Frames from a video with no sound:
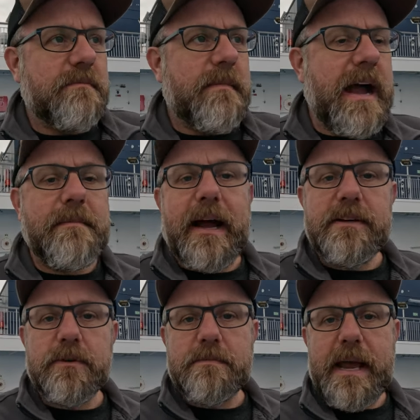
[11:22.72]
My
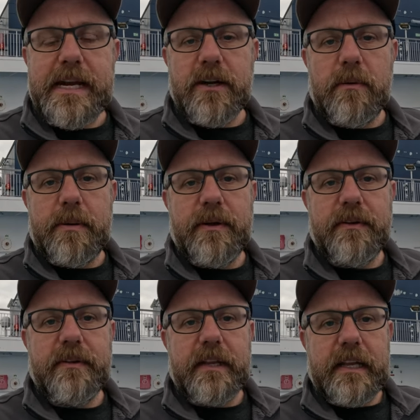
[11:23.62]
mind was made up.
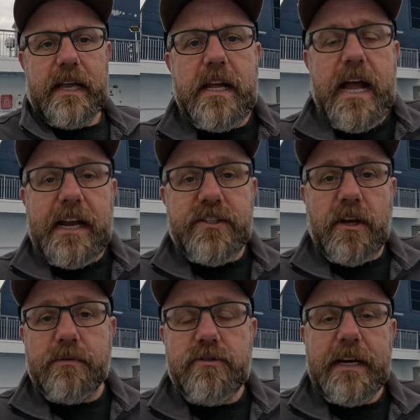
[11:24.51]
I
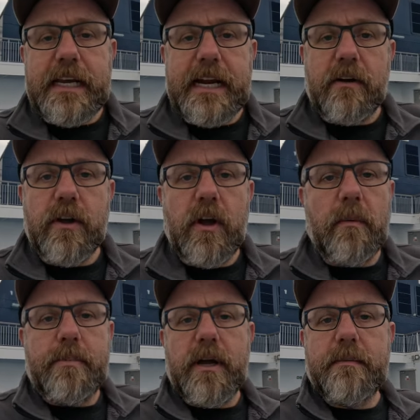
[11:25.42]
stopped drinking
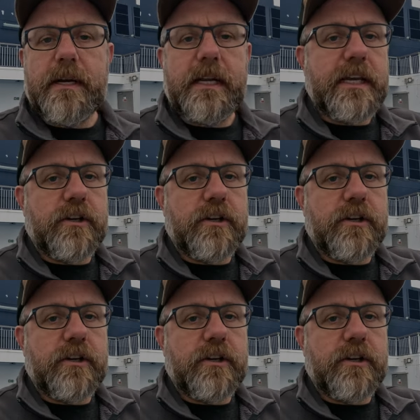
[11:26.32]
alcohol permanently,